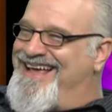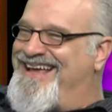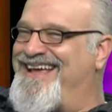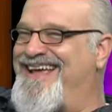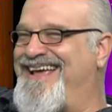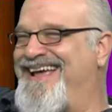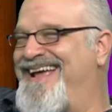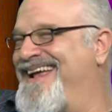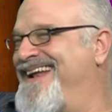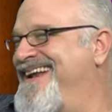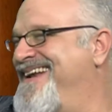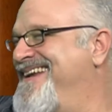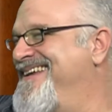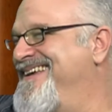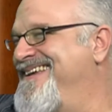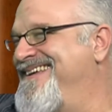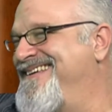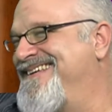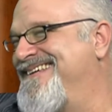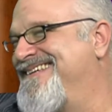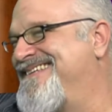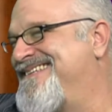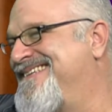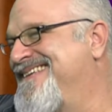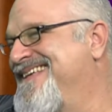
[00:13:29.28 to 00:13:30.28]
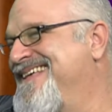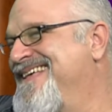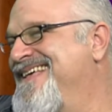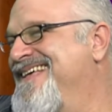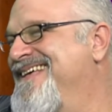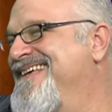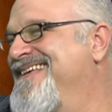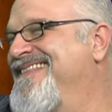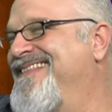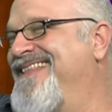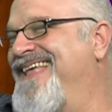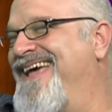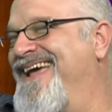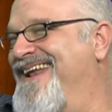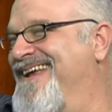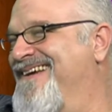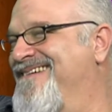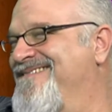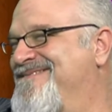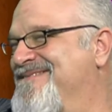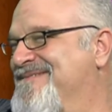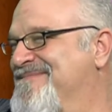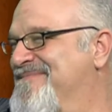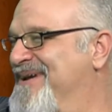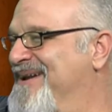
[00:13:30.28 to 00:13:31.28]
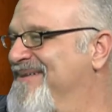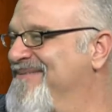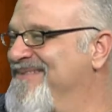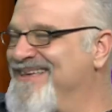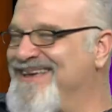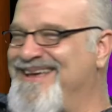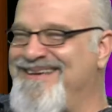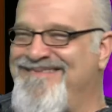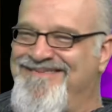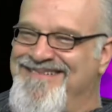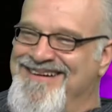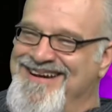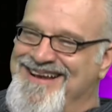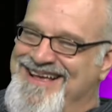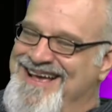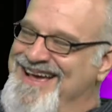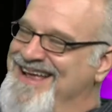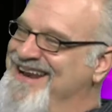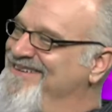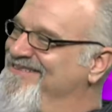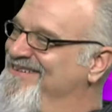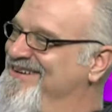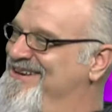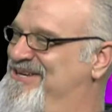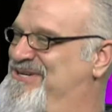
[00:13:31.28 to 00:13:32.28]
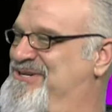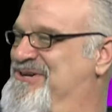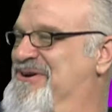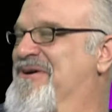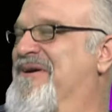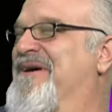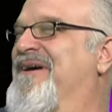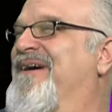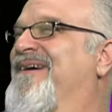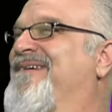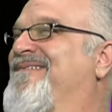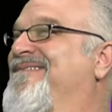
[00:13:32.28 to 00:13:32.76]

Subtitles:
And he just laid into it. But I'm thinking, what kind of a jerk